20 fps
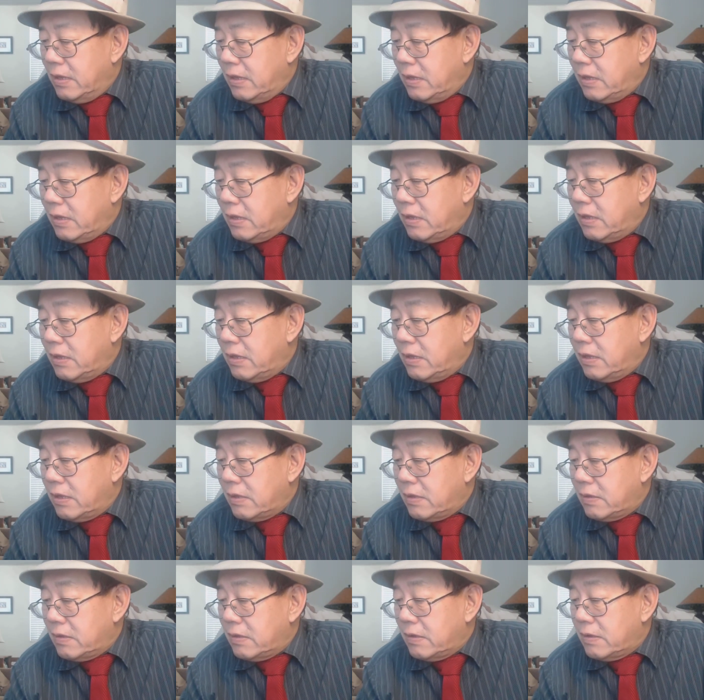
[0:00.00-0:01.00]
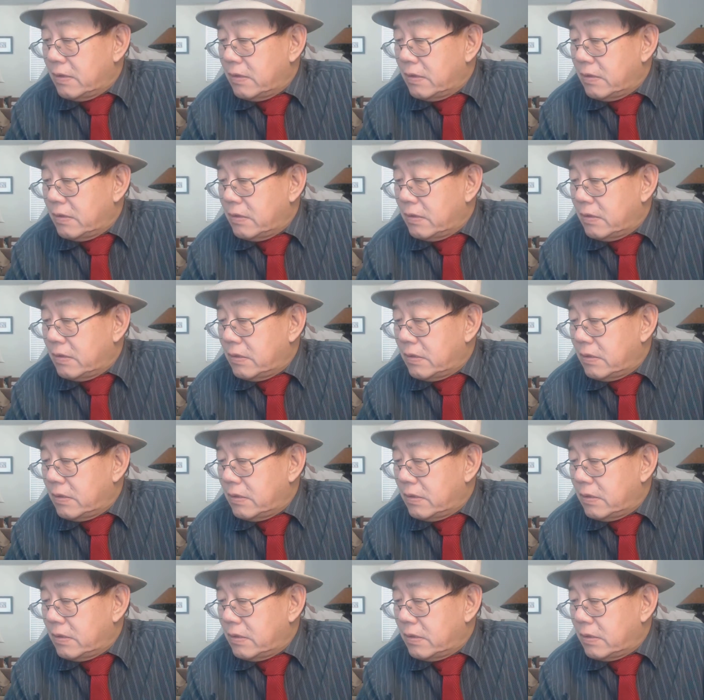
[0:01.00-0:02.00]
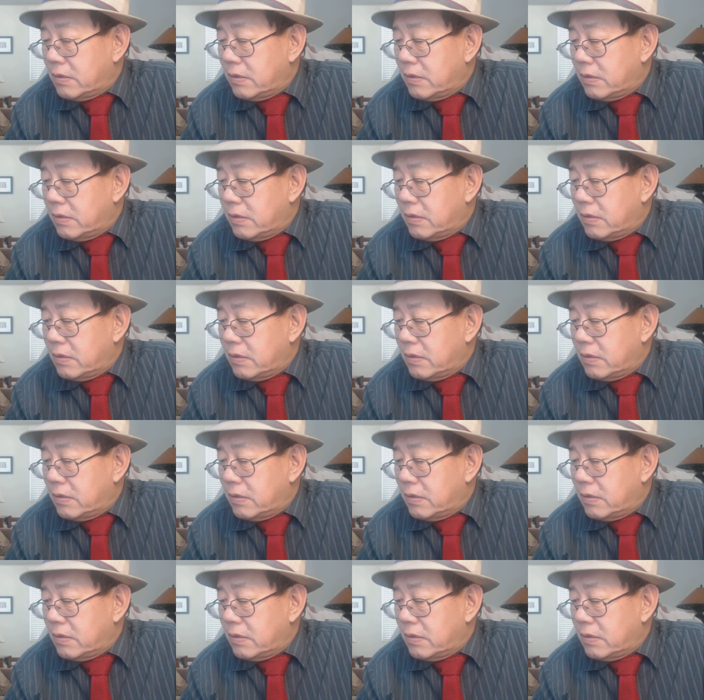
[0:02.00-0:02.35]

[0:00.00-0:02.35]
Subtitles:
[no speech]